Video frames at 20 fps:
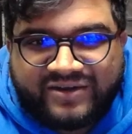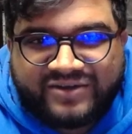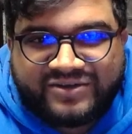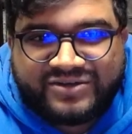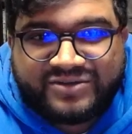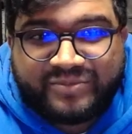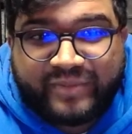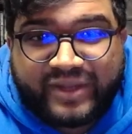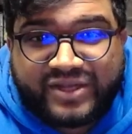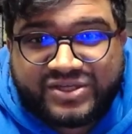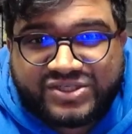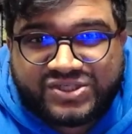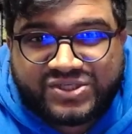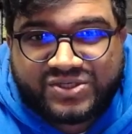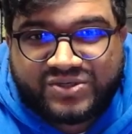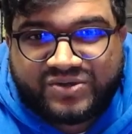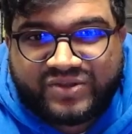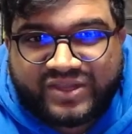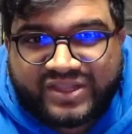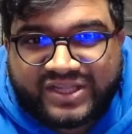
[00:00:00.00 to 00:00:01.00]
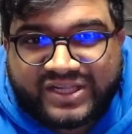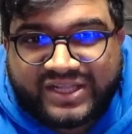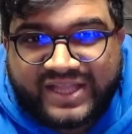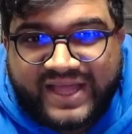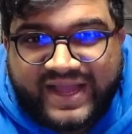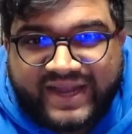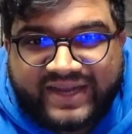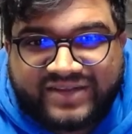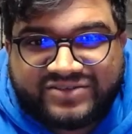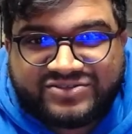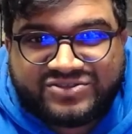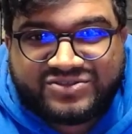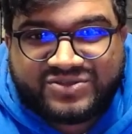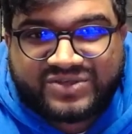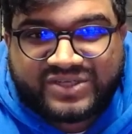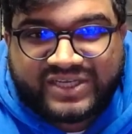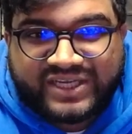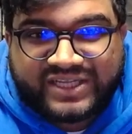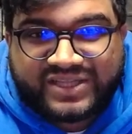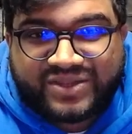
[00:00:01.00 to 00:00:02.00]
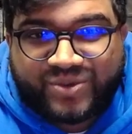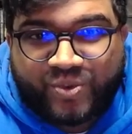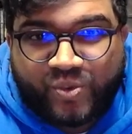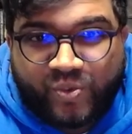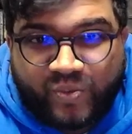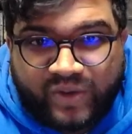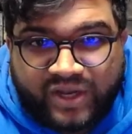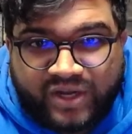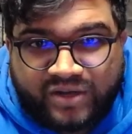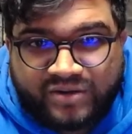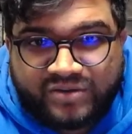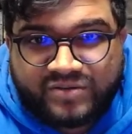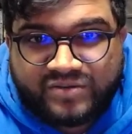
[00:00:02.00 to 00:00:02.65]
to make sure that the Lions get the win.